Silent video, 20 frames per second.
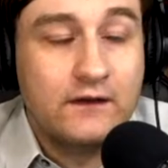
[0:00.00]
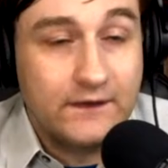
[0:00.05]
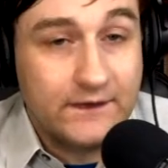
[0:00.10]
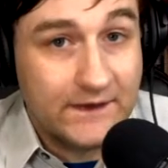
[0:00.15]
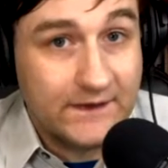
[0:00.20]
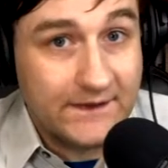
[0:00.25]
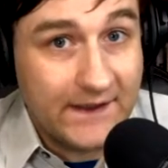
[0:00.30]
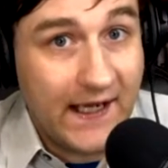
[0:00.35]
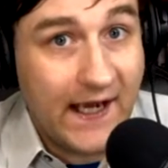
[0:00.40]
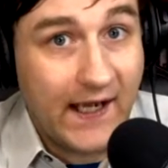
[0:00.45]

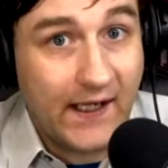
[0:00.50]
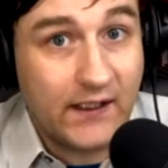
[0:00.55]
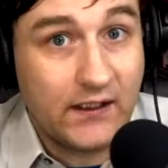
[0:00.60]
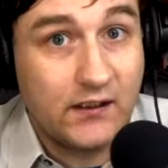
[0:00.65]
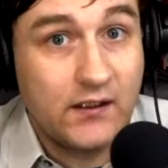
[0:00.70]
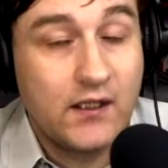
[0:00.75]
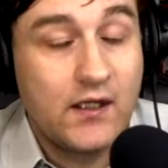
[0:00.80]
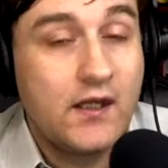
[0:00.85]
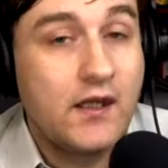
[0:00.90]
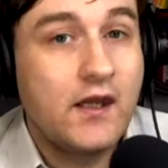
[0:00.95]
today,
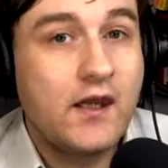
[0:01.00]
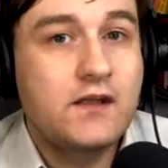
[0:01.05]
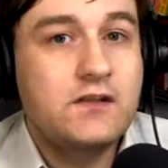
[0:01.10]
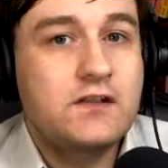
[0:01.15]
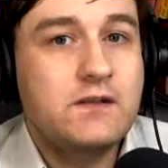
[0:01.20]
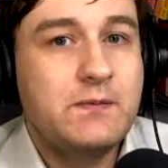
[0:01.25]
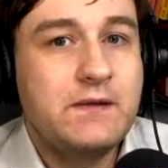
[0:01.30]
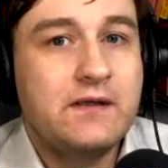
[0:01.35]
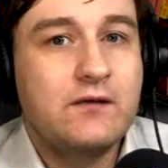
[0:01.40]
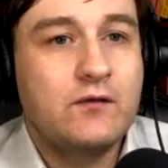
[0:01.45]
it
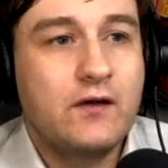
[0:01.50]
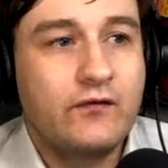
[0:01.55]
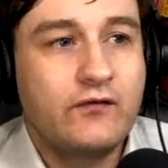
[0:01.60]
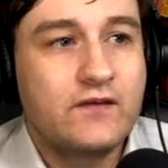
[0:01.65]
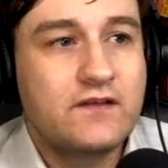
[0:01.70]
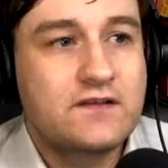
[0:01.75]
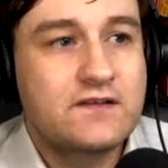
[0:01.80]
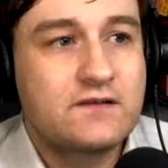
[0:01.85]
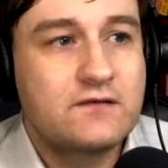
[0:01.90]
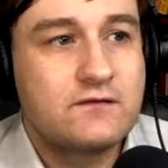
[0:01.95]
should be in
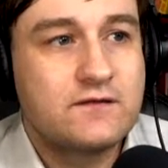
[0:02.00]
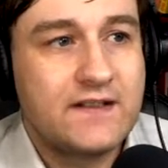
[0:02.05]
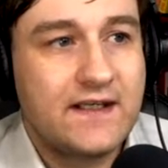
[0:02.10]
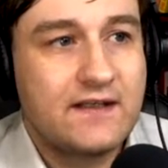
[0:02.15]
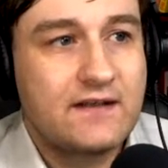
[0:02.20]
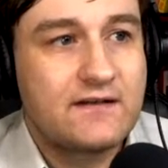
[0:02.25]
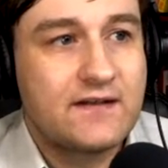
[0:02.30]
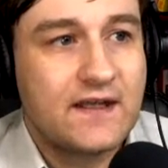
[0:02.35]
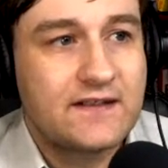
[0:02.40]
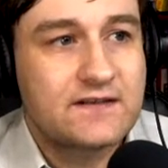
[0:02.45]
reference to
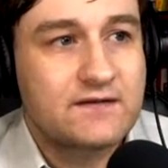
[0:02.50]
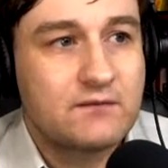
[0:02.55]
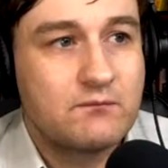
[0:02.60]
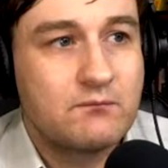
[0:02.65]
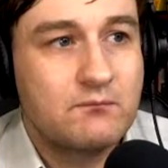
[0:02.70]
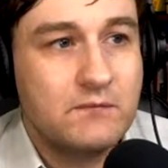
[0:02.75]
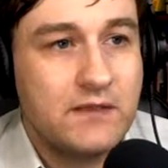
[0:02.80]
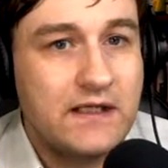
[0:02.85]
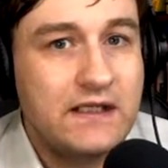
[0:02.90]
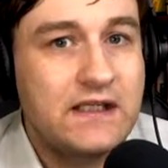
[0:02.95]
data that's
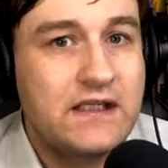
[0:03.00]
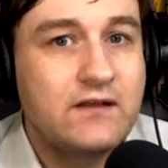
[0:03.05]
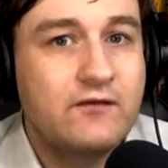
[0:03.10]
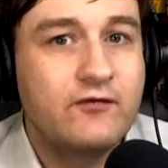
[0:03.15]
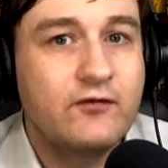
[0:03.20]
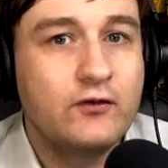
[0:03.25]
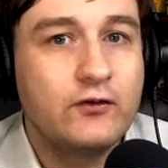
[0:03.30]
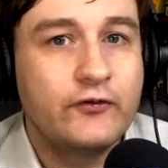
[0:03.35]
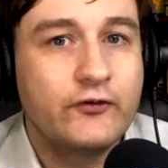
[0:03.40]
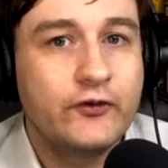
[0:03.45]

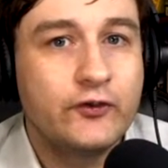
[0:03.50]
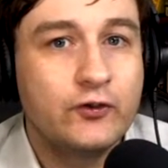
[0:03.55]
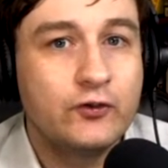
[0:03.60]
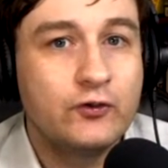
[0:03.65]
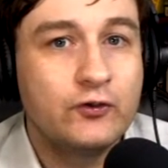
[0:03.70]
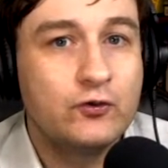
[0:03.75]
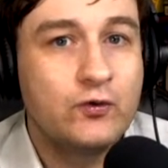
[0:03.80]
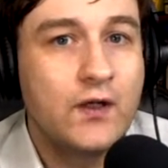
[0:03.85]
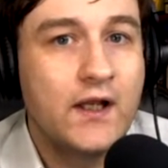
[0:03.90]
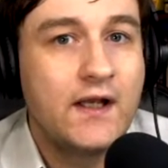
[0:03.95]
meaningful
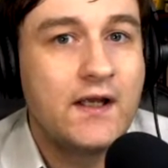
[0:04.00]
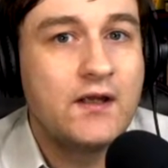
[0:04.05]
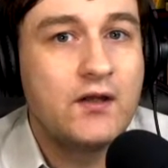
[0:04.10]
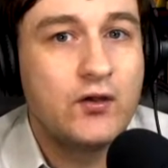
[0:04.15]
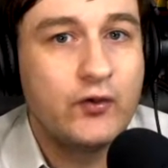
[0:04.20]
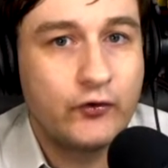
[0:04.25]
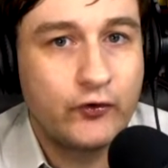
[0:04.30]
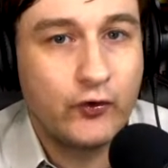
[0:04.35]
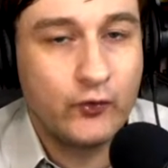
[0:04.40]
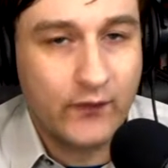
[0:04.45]
to
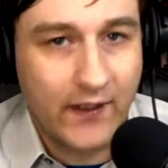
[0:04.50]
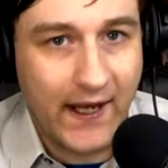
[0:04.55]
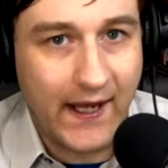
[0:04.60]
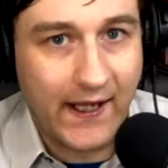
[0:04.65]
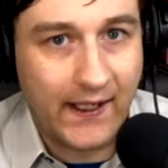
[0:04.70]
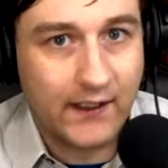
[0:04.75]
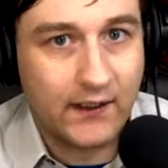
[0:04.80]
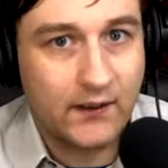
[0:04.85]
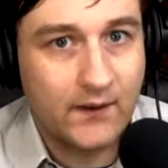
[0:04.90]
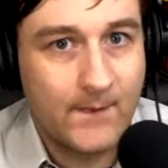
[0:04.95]

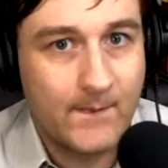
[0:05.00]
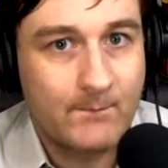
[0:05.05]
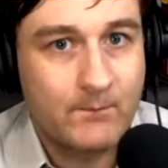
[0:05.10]
today.